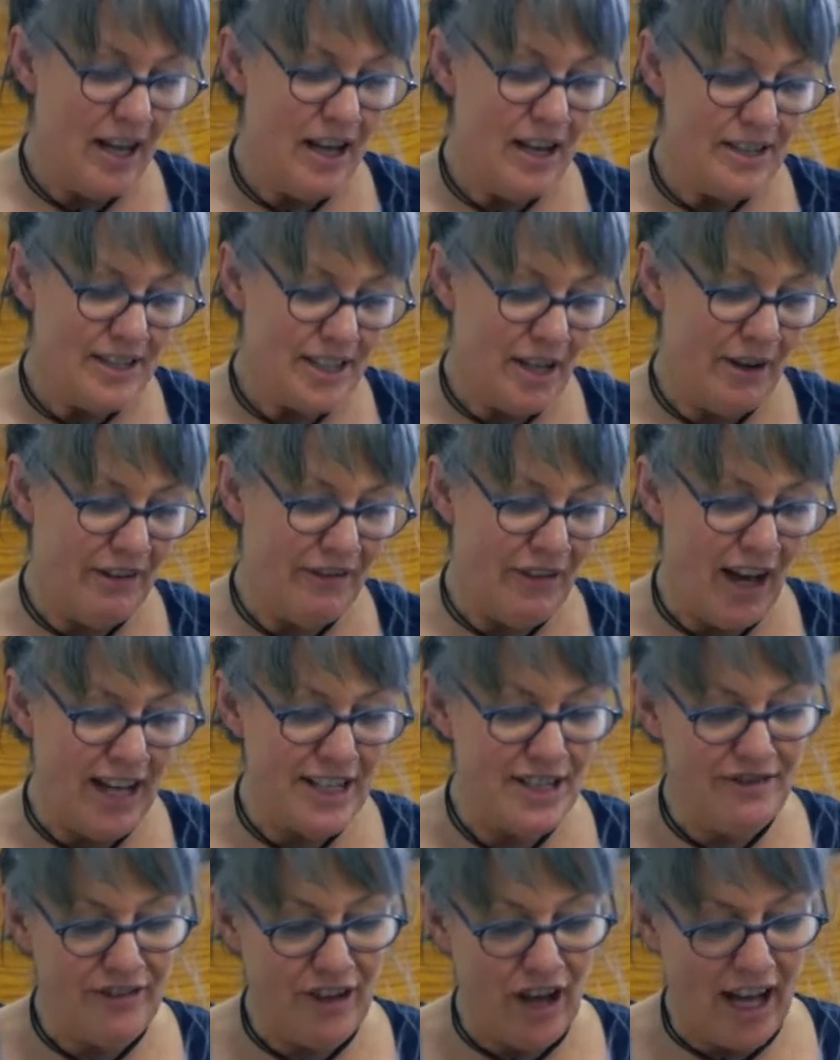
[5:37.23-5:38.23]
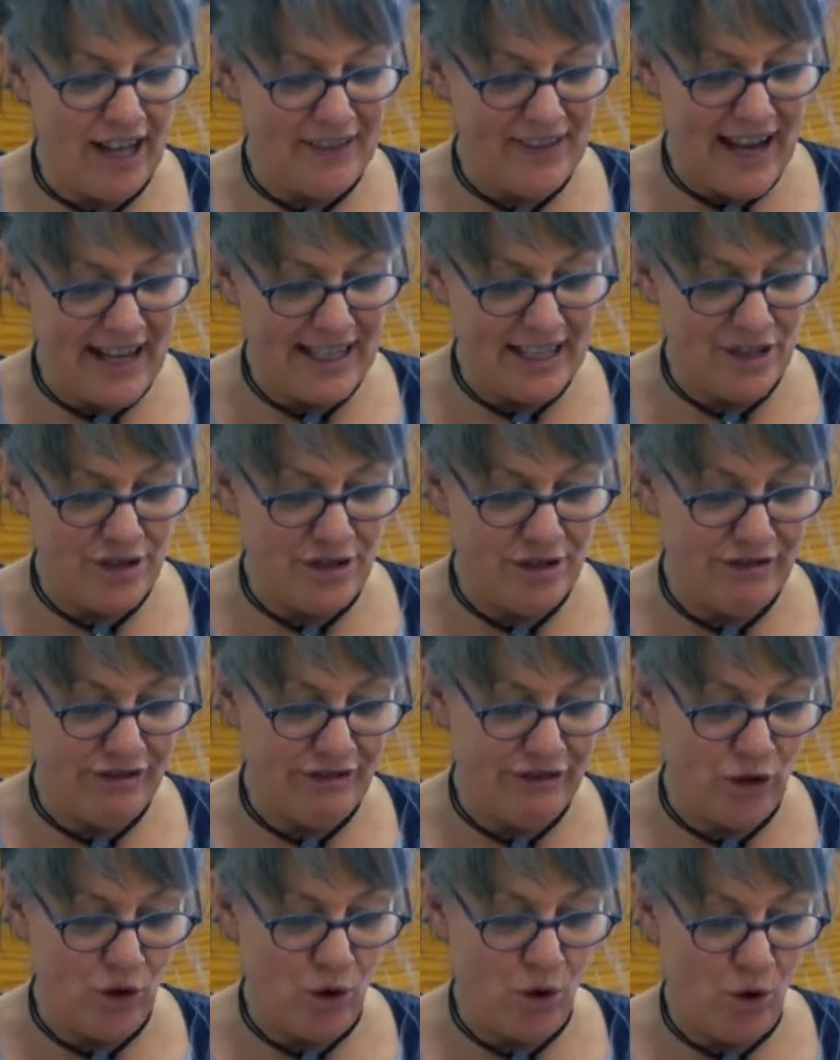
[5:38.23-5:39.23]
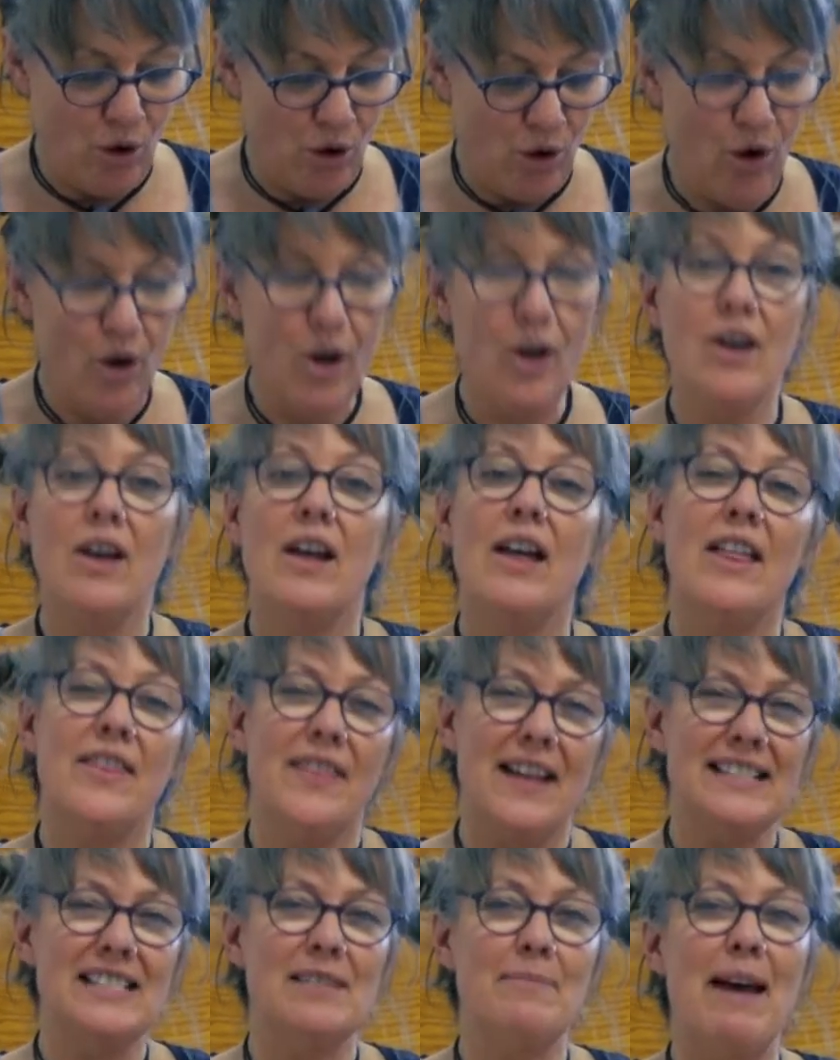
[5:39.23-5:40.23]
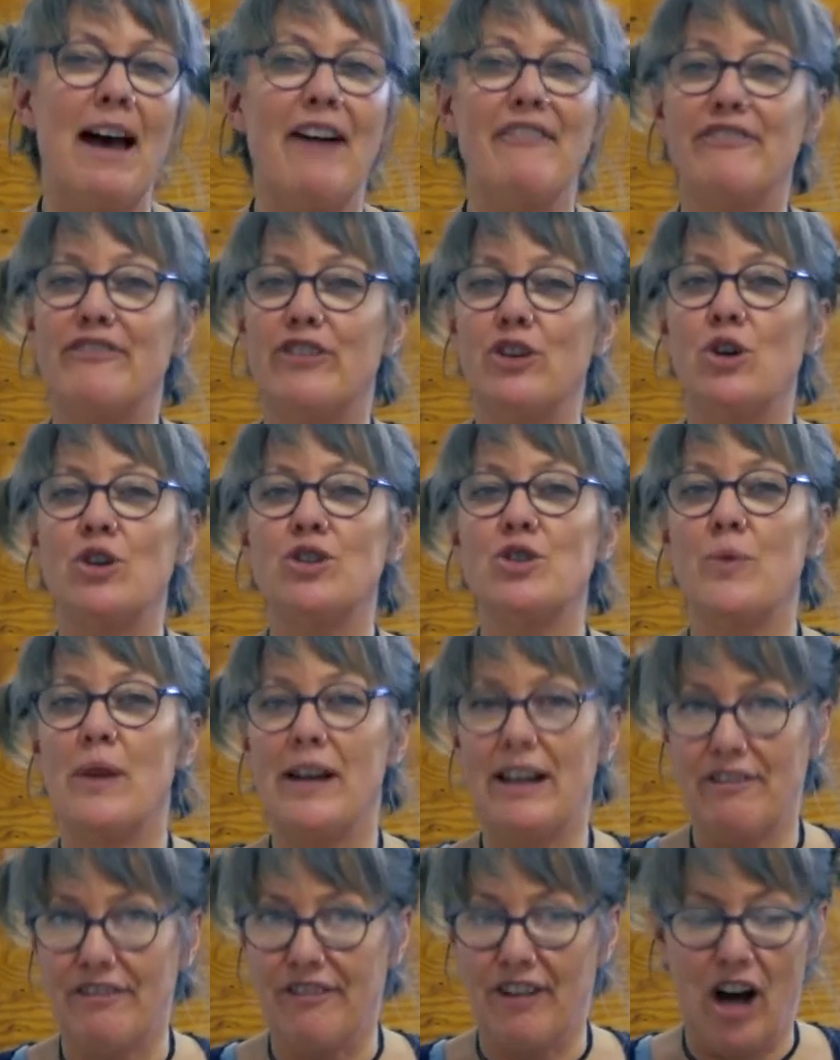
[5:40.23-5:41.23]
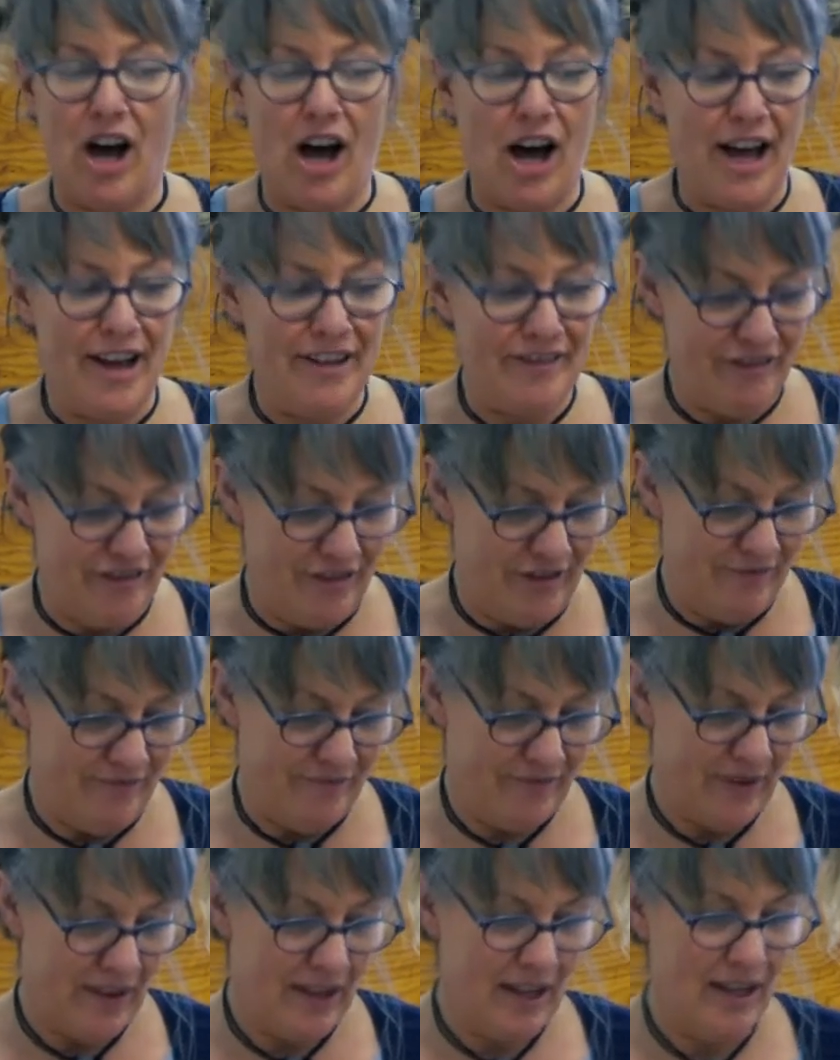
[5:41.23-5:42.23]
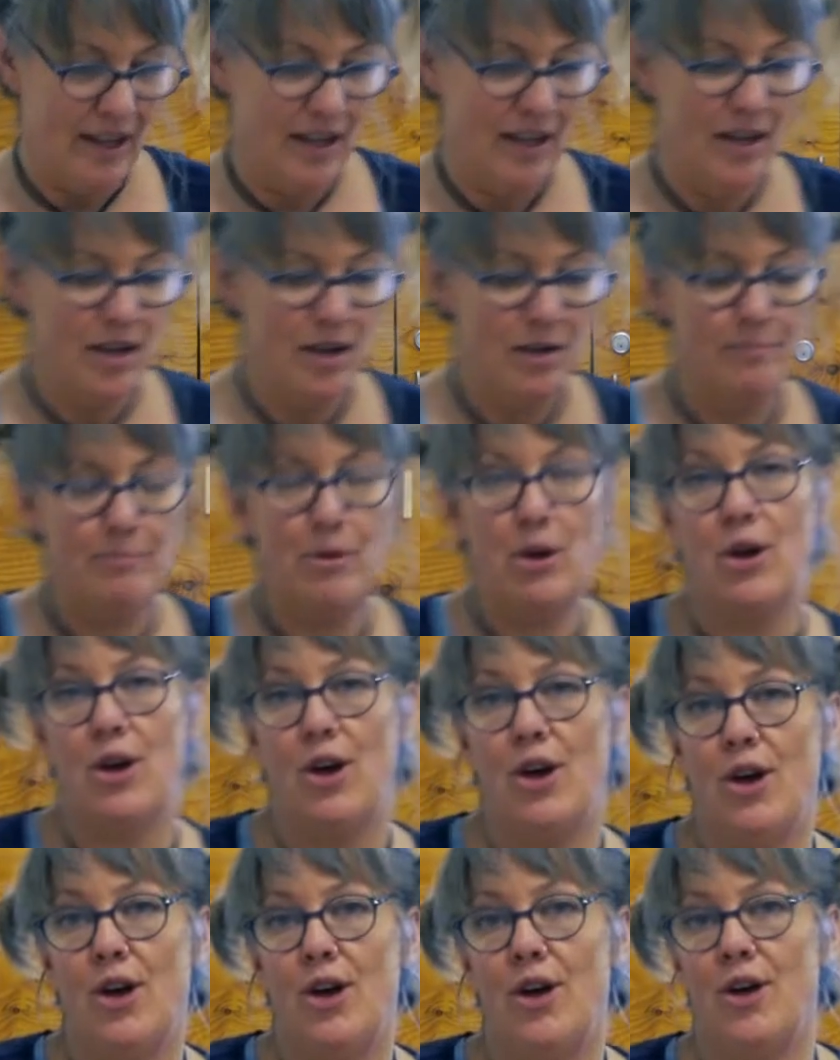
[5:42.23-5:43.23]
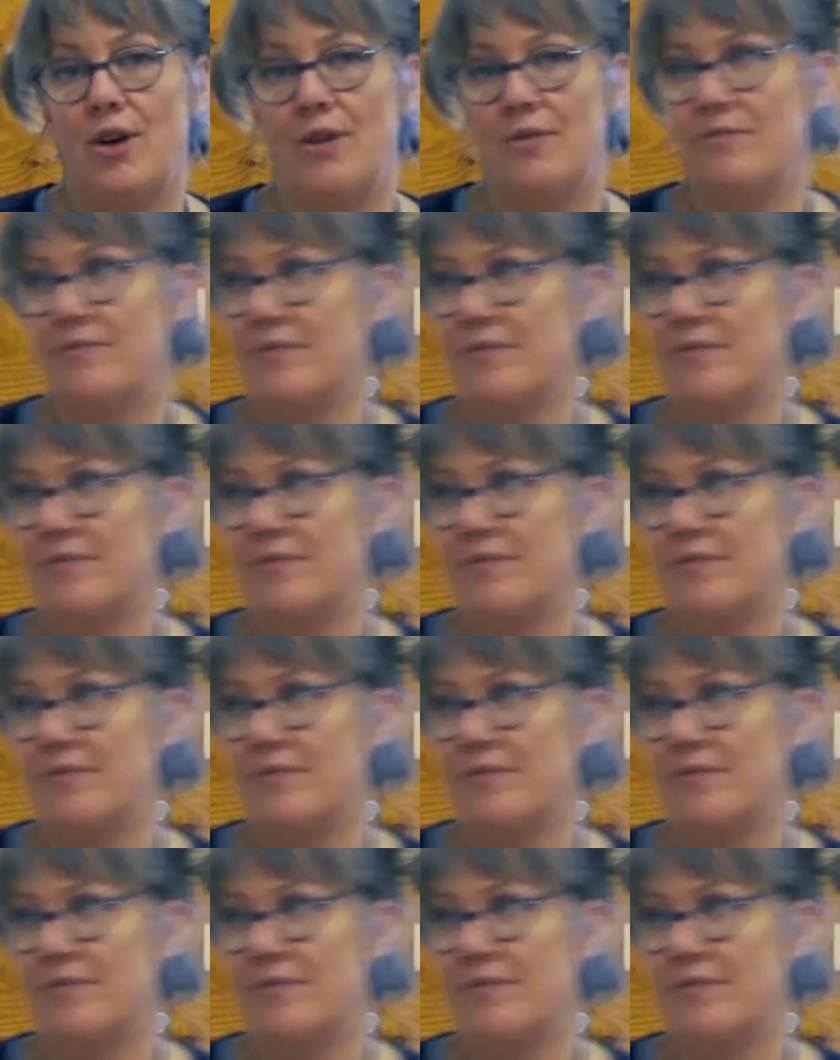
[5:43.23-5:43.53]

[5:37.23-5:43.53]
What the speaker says: So if I divide that into 4, that's about $4.25 per